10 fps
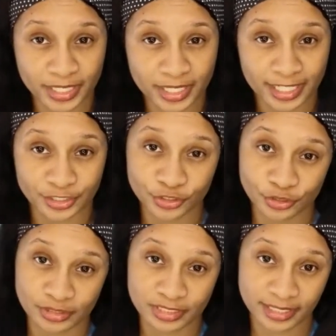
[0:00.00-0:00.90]
in
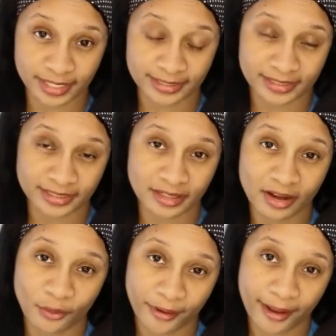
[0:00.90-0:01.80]
your state.
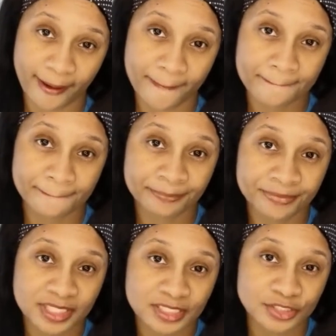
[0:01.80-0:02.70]
Okay.
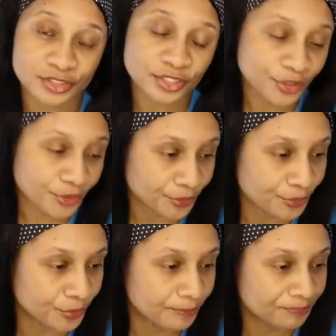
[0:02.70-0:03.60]

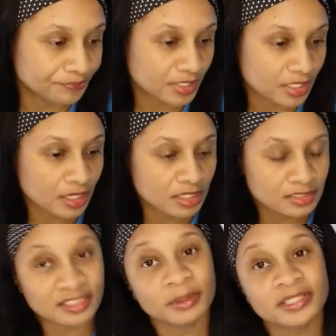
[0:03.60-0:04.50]
Two,
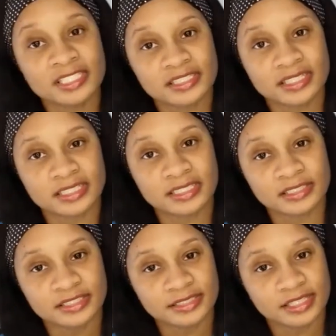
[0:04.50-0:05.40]
some of these
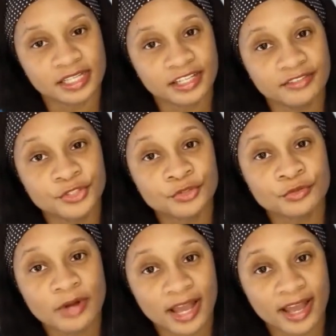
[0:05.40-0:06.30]
things, if
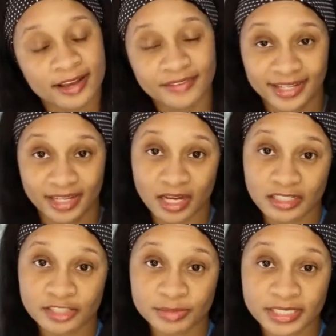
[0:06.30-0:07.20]
you have a
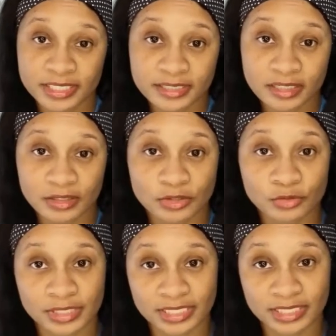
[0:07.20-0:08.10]
husband
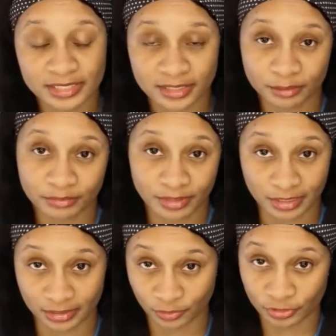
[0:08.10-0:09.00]
who is in the
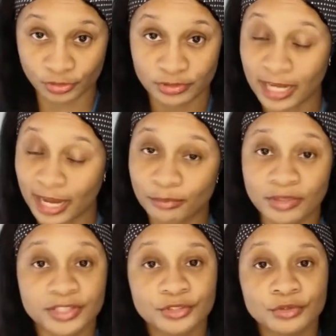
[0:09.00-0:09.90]
going to adopt
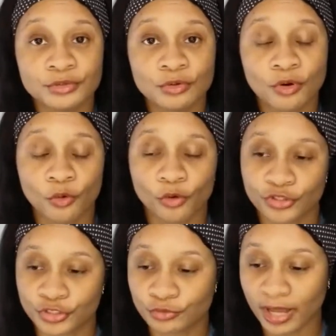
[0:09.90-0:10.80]
with you, or
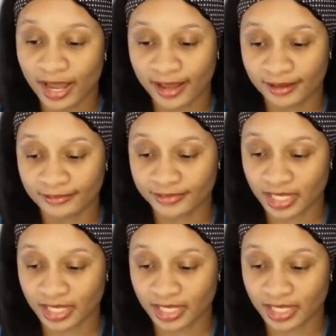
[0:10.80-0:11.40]
you have